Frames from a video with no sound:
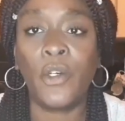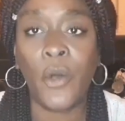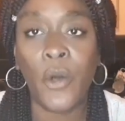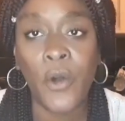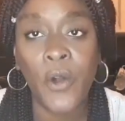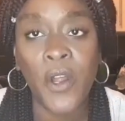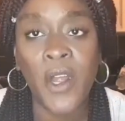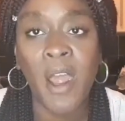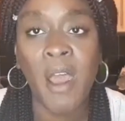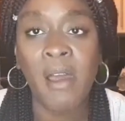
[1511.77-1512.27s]

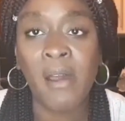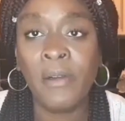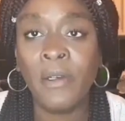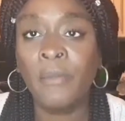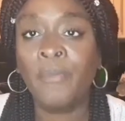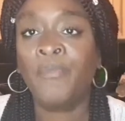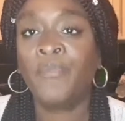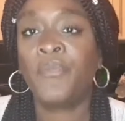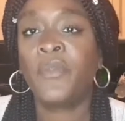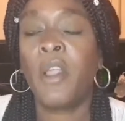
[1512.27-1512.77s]
Corner.
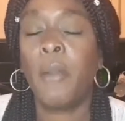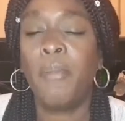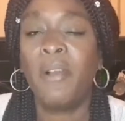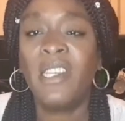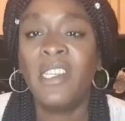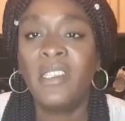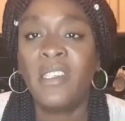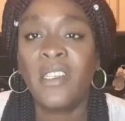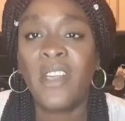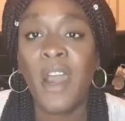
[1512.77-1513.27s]

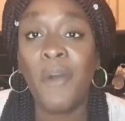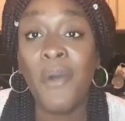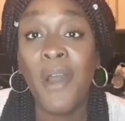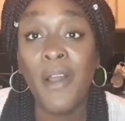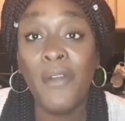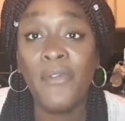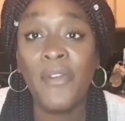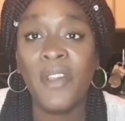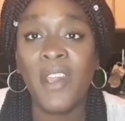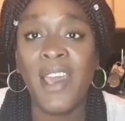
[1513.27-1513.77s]
Please go
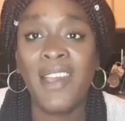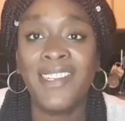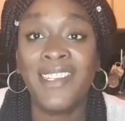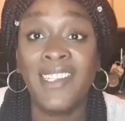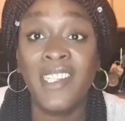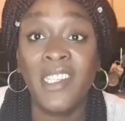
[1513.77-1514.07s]
over there and